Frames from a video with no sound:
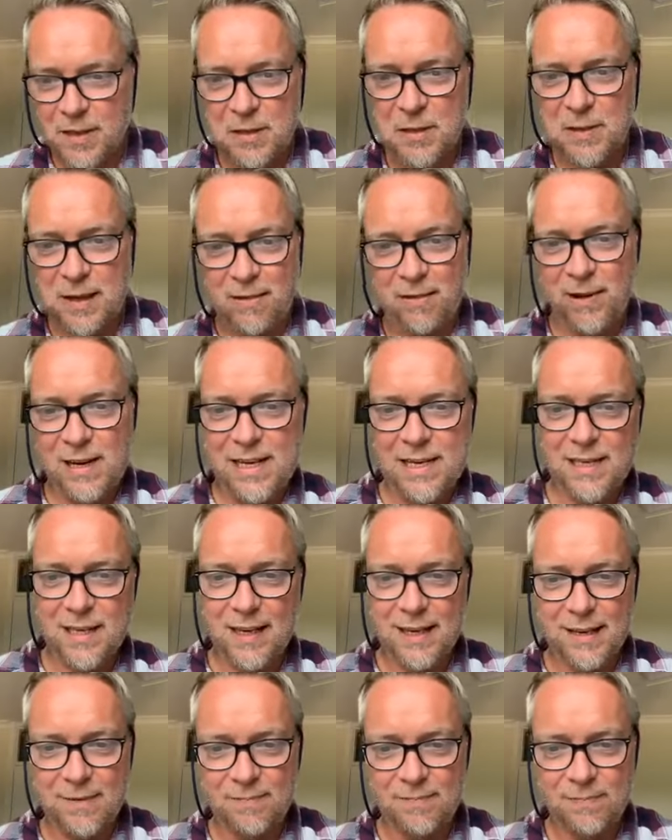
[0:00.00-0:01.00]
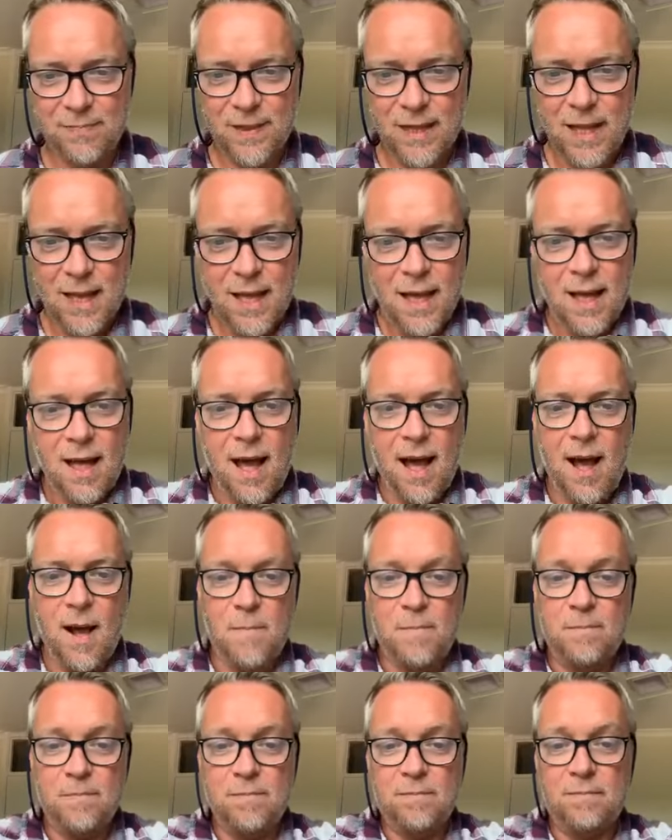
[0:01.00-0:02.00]
you can do that very easily.
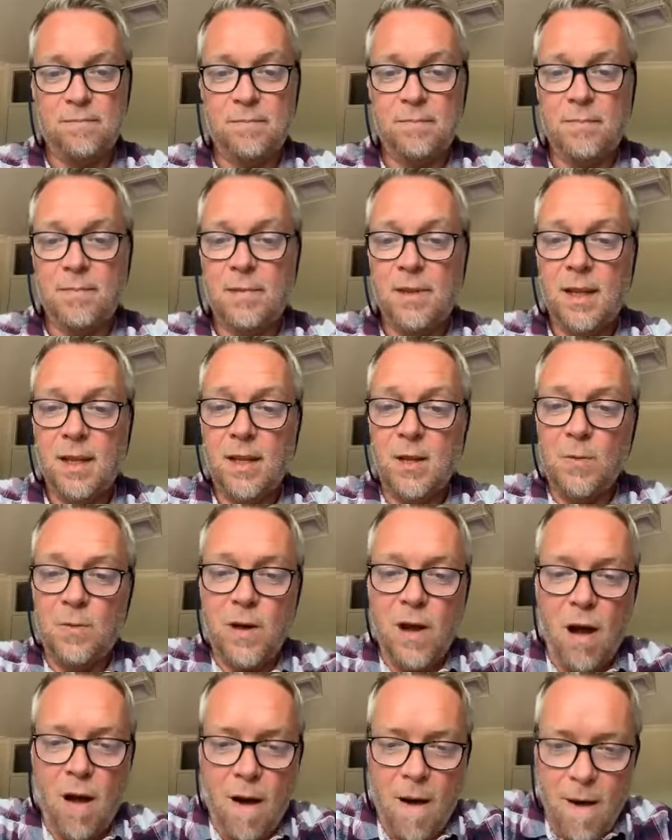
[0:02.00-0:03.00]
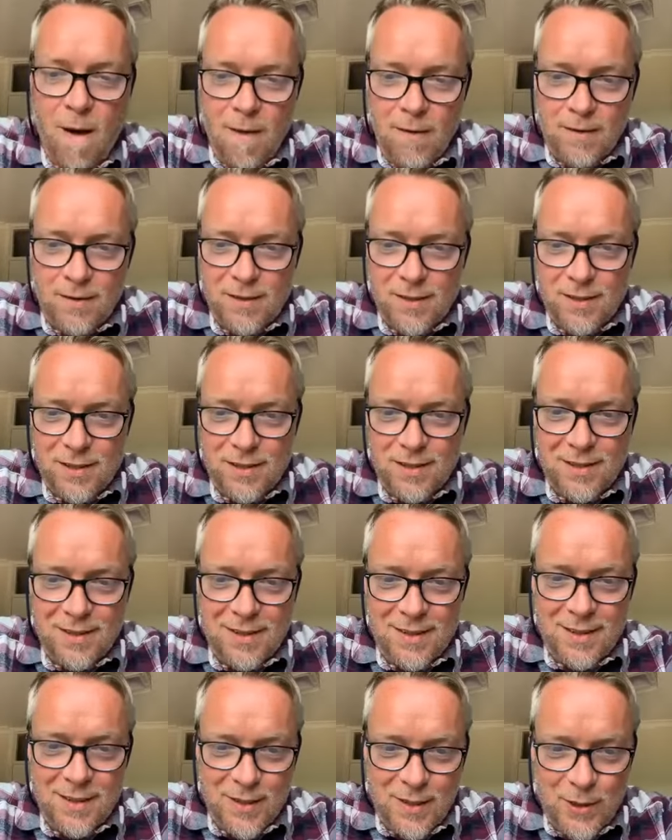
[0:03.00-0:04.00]
Um, you can't
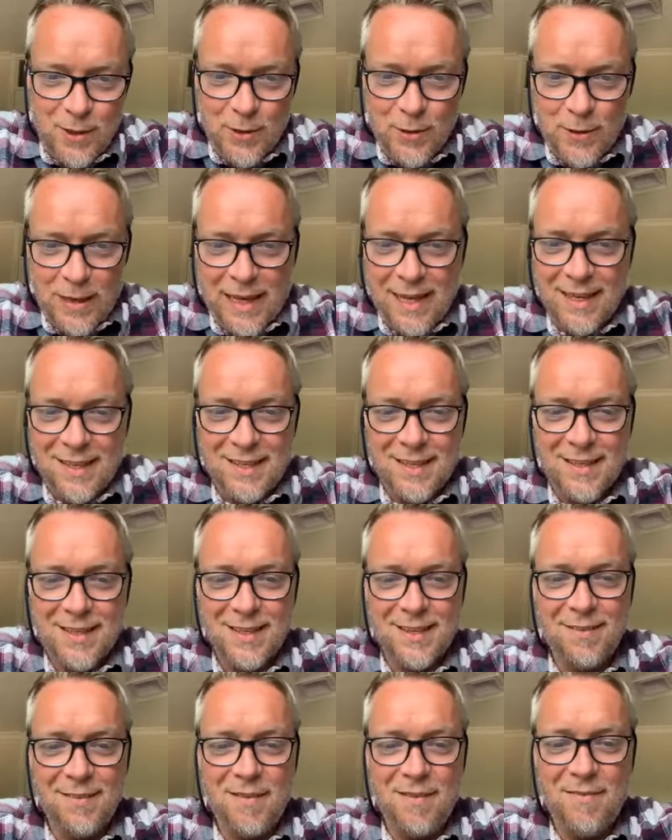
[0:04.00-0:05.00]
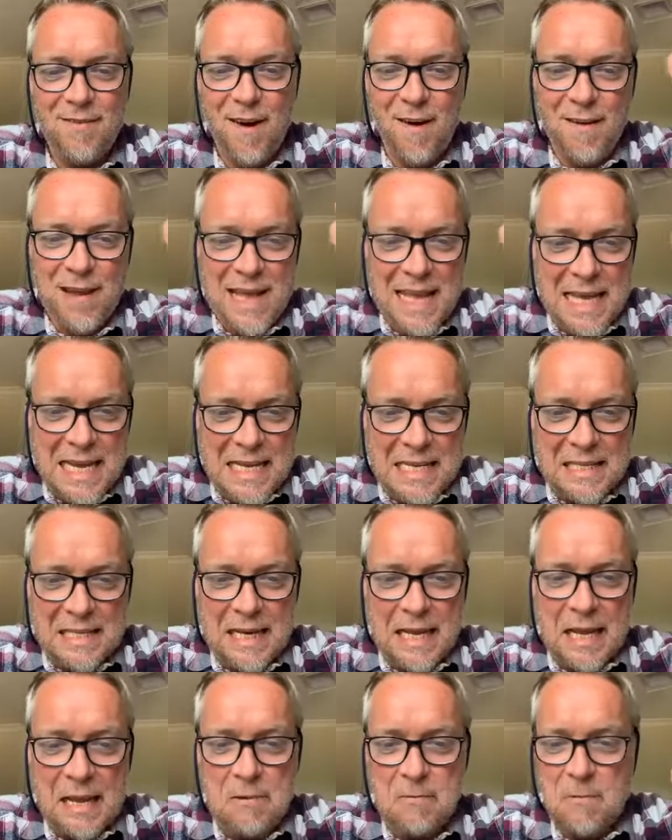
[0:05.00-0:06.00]
do it very
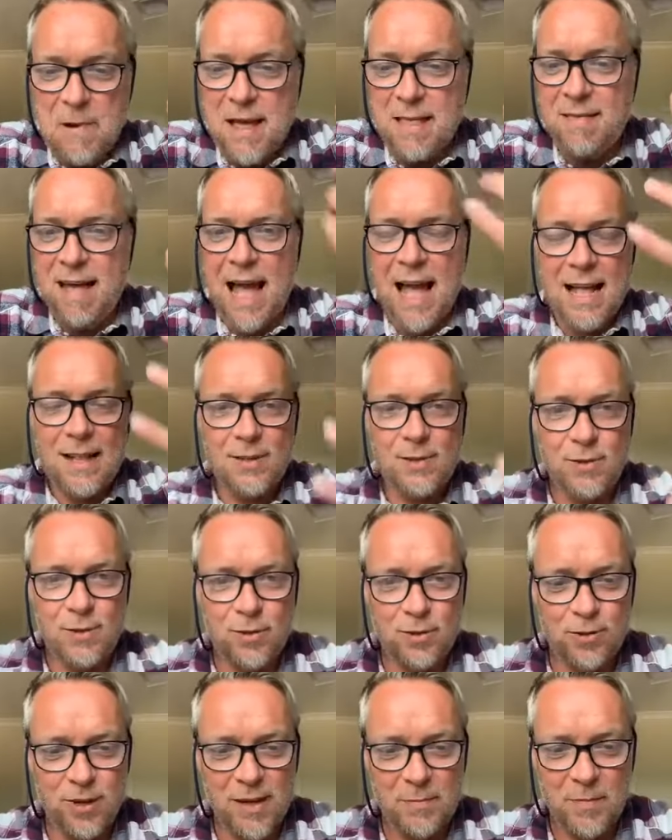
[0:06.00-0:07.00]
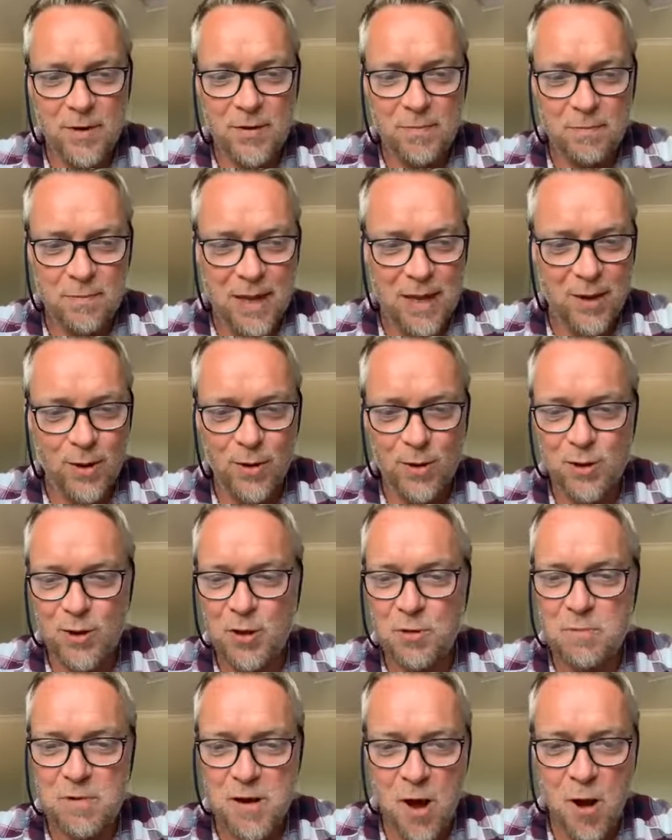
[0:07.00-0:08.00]
easily with hands-on treatment
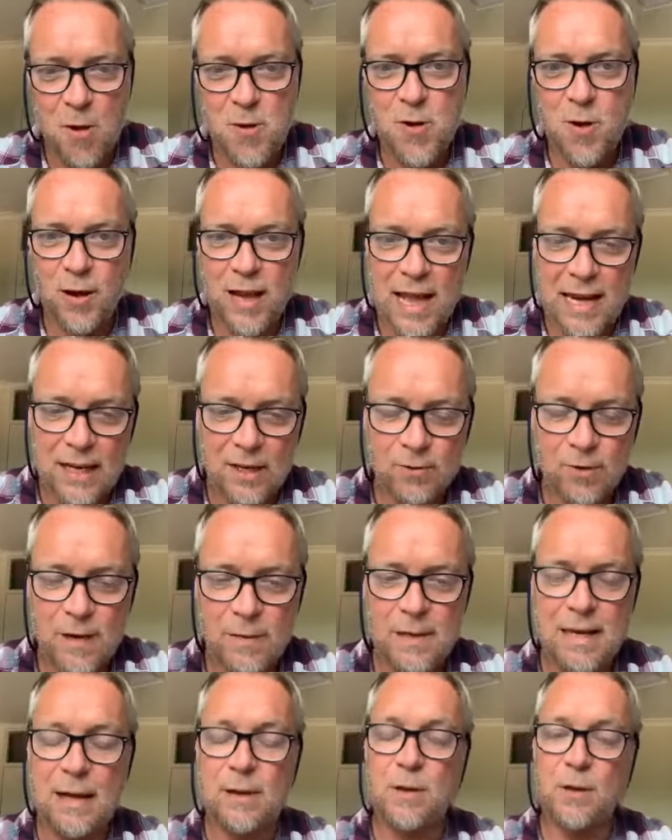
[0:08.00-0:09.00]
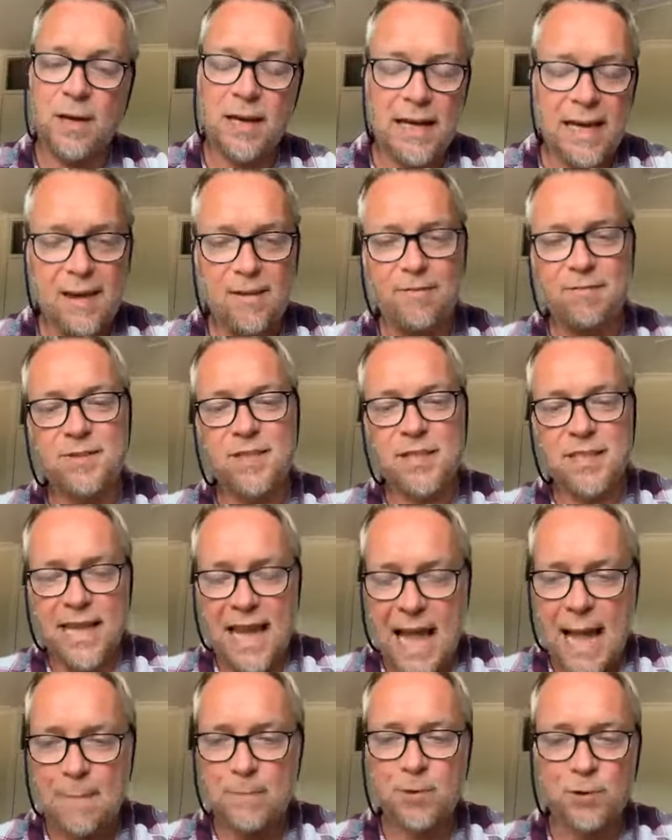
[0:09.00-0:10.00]
because you know you're getting treatment. Now you can give
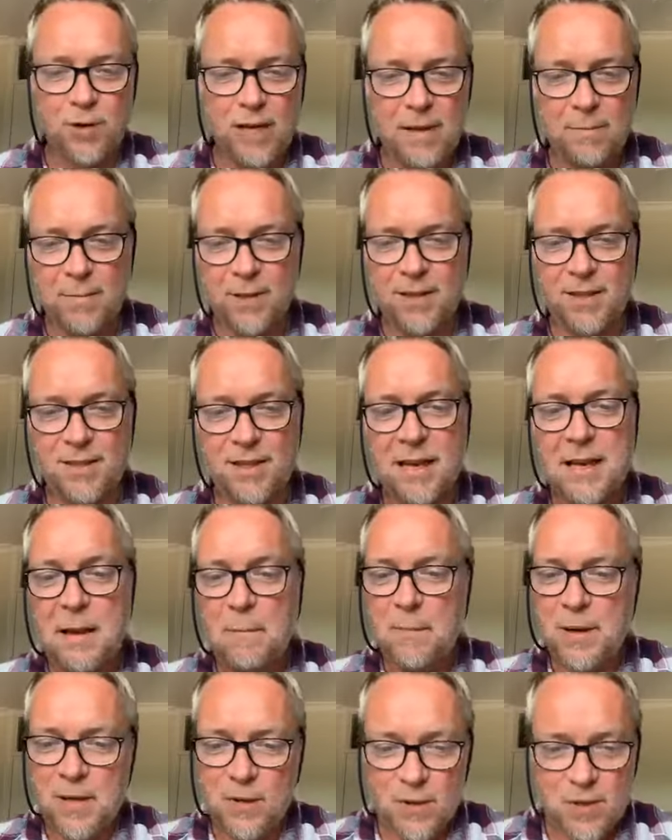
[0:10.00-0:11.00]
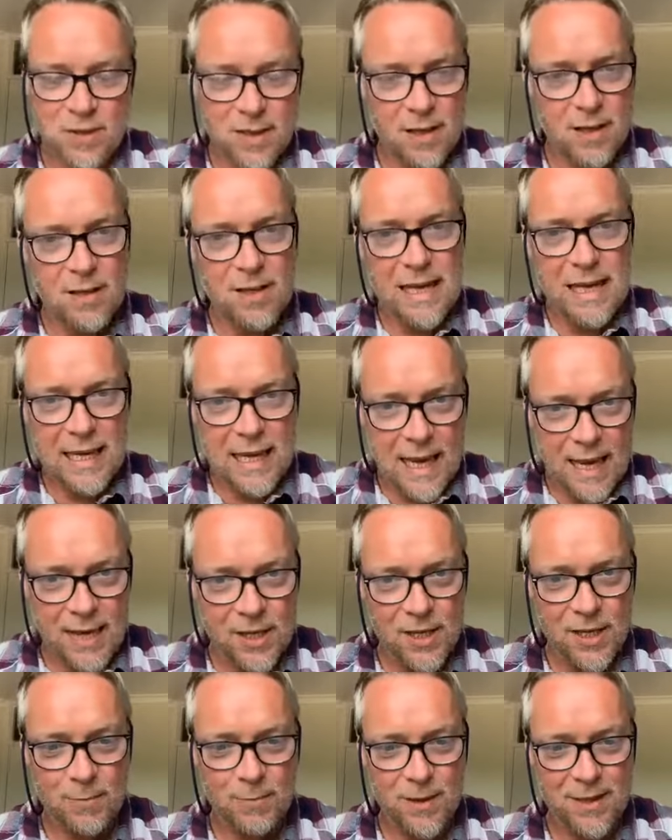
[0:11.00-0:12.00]
scam treatments, but you're still
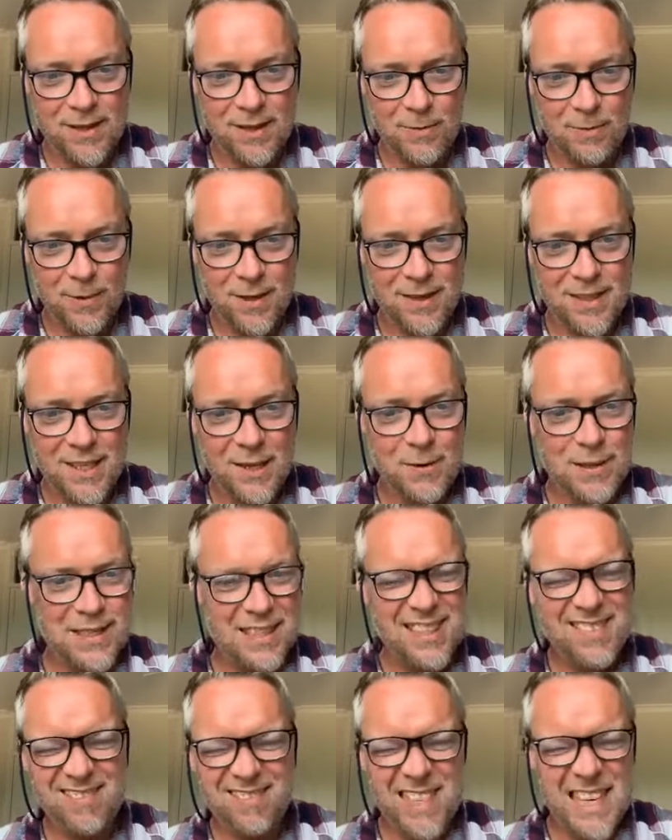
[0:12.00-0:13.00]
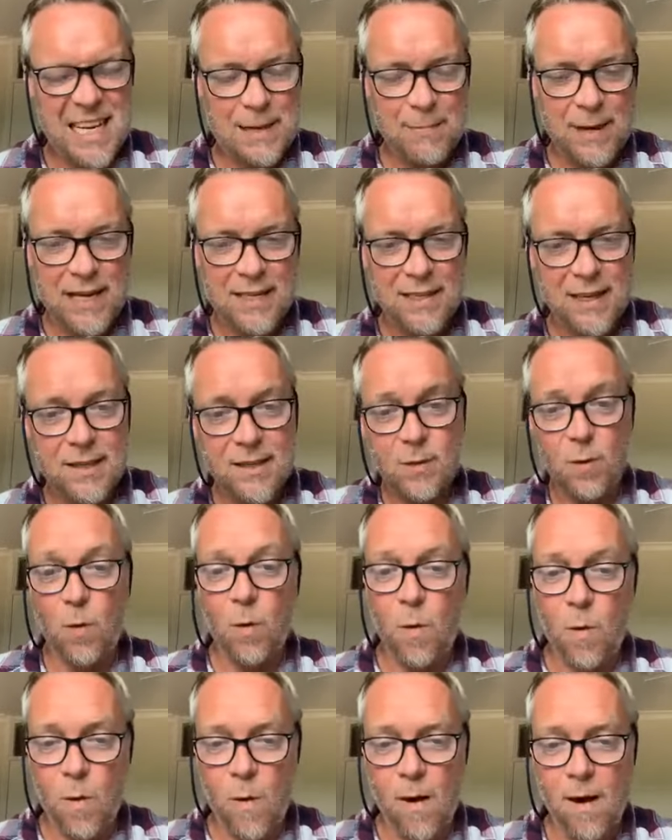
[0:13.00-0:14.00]
engaging with someone, so it doesn't really make sense.
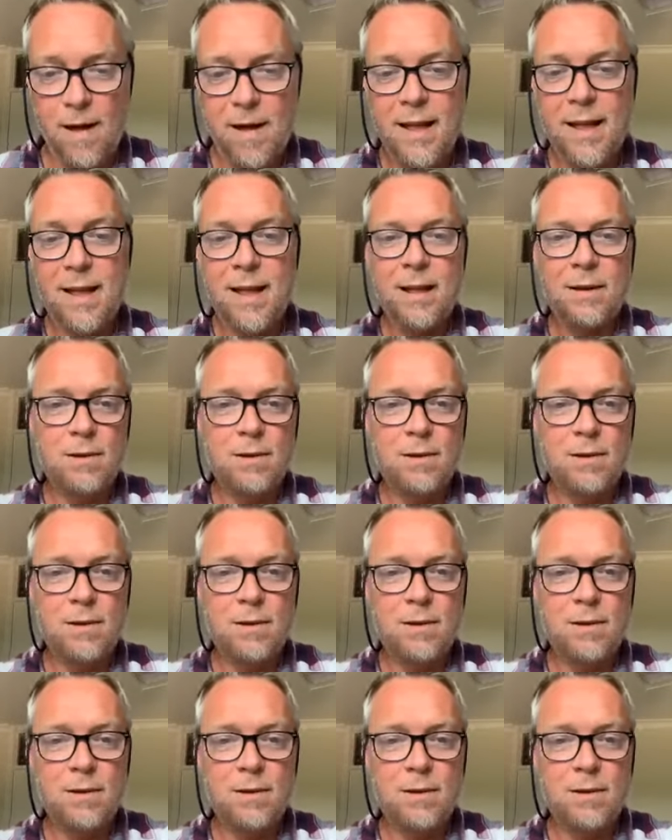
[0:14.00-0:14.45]
Or